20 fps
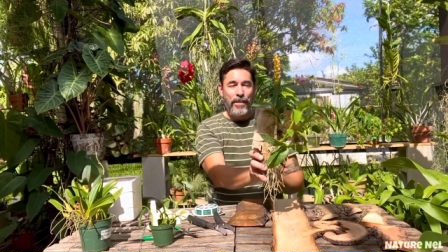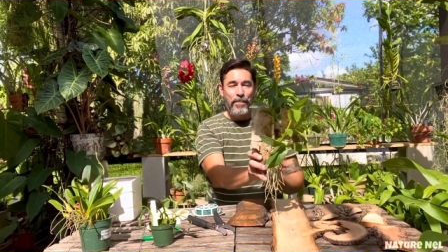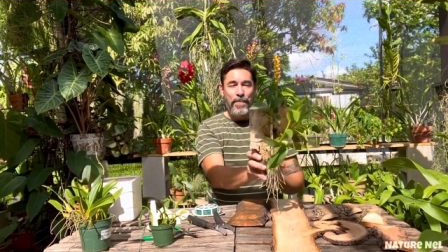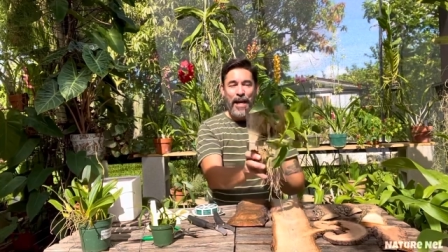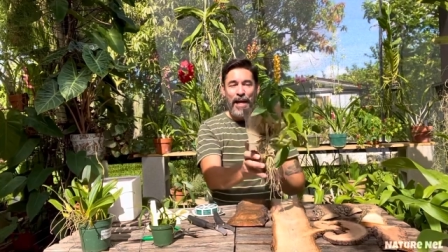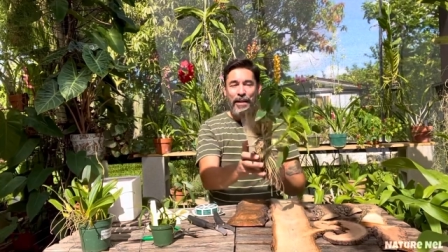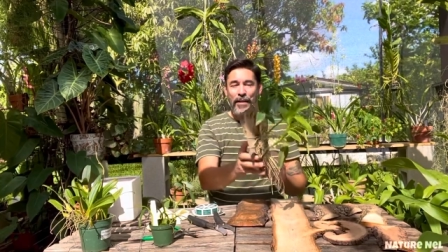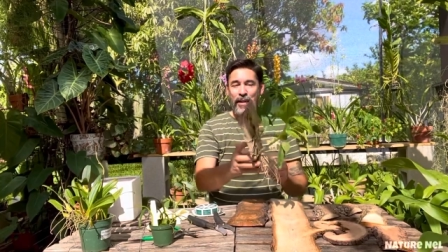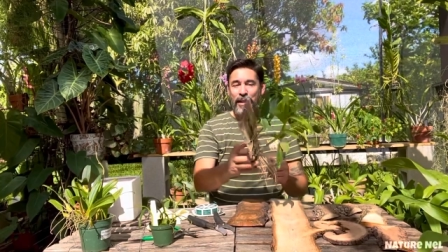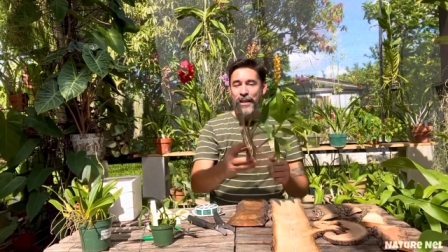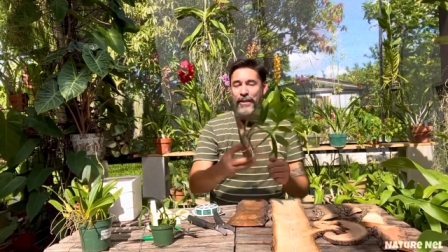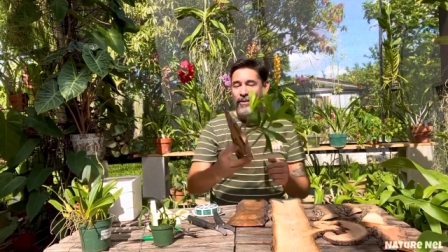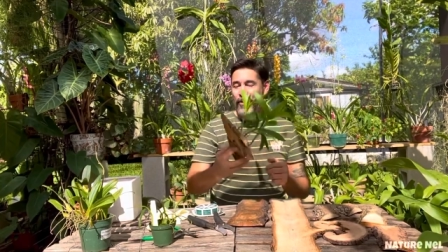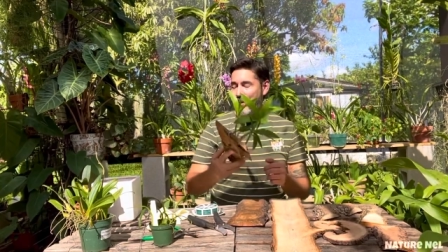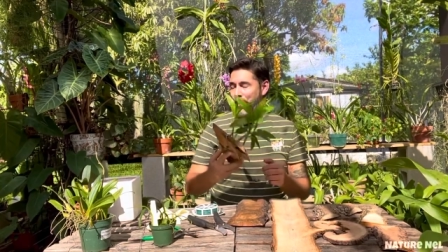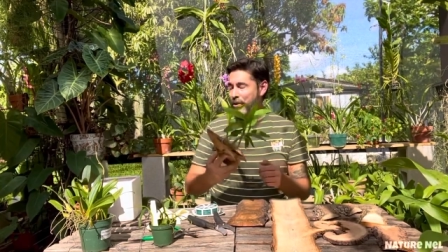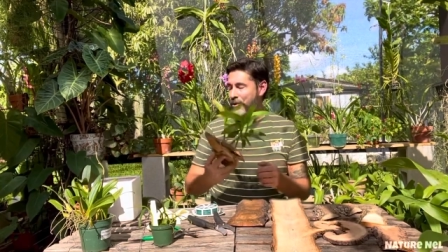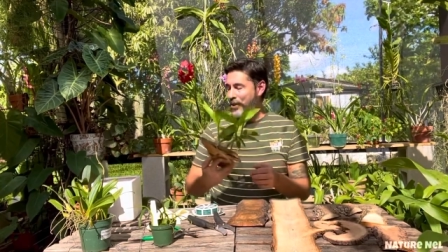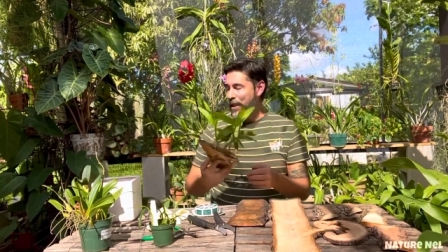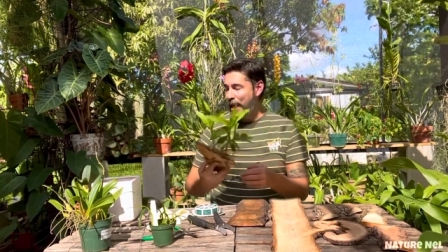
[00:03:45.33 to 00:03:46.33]
paneling
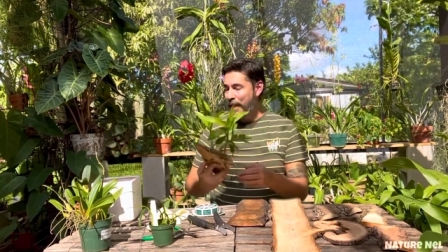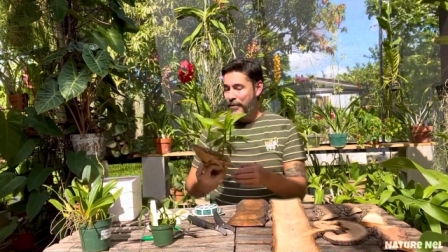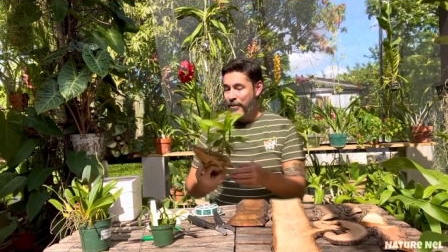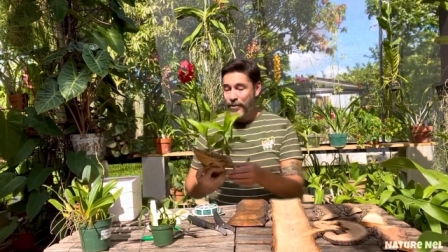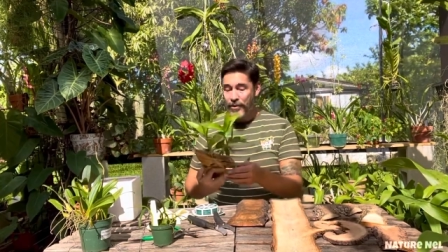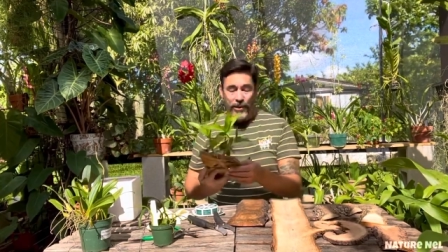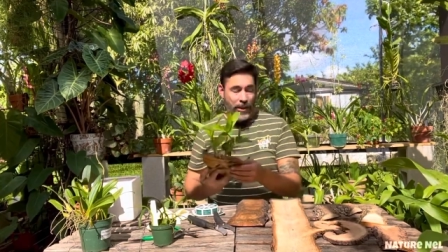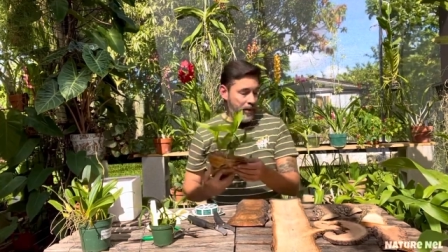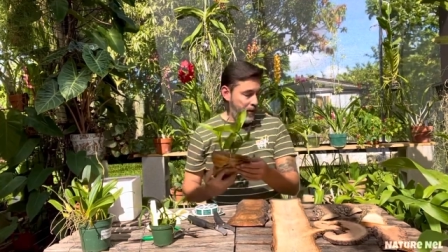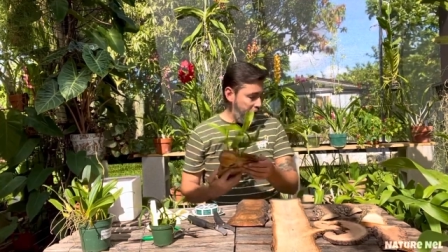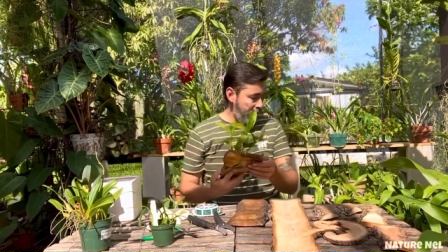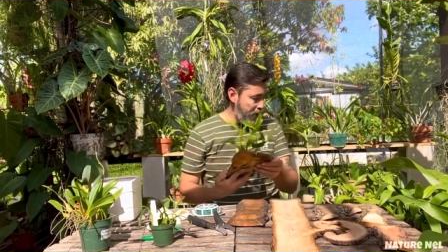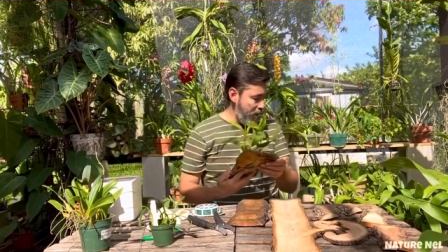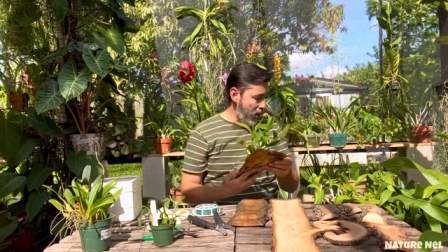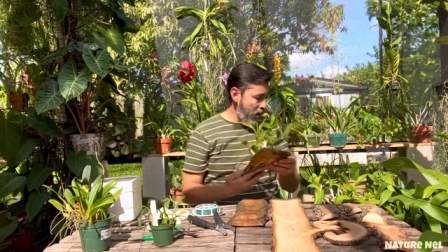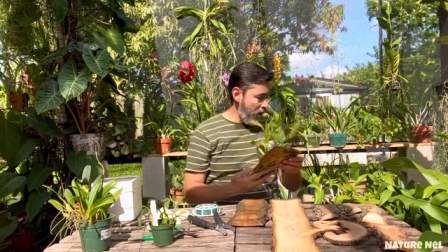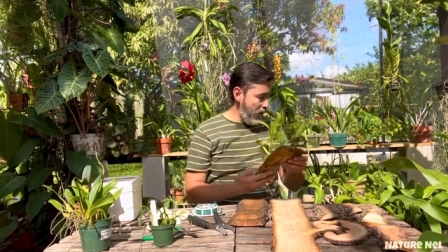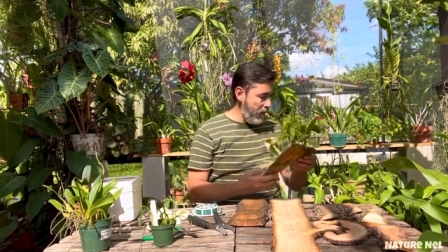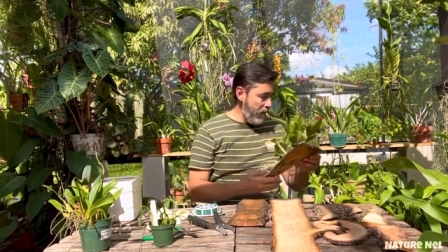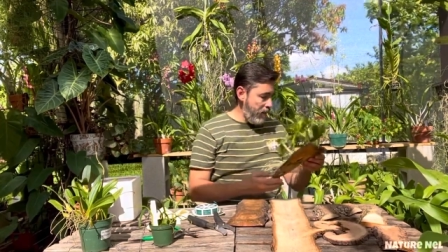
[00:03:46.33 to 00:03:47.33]
for shadows. So